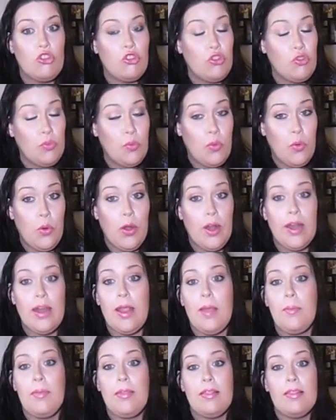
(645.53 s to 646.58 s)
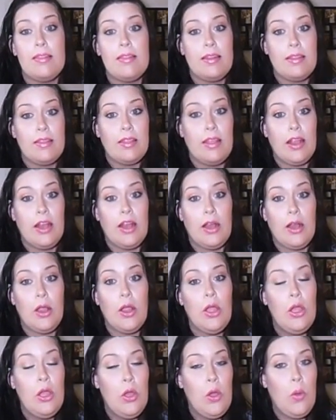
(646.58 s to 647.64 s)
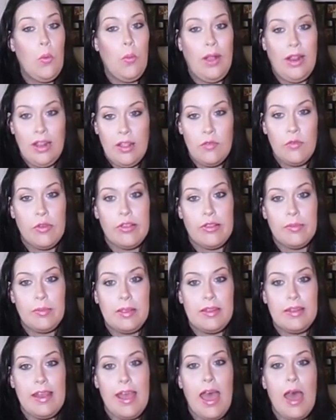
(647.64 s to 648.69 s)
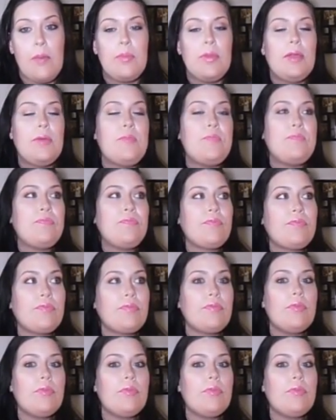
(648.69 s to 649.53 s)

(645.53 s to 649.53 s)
too bored and been sitting there waiting for something to happen.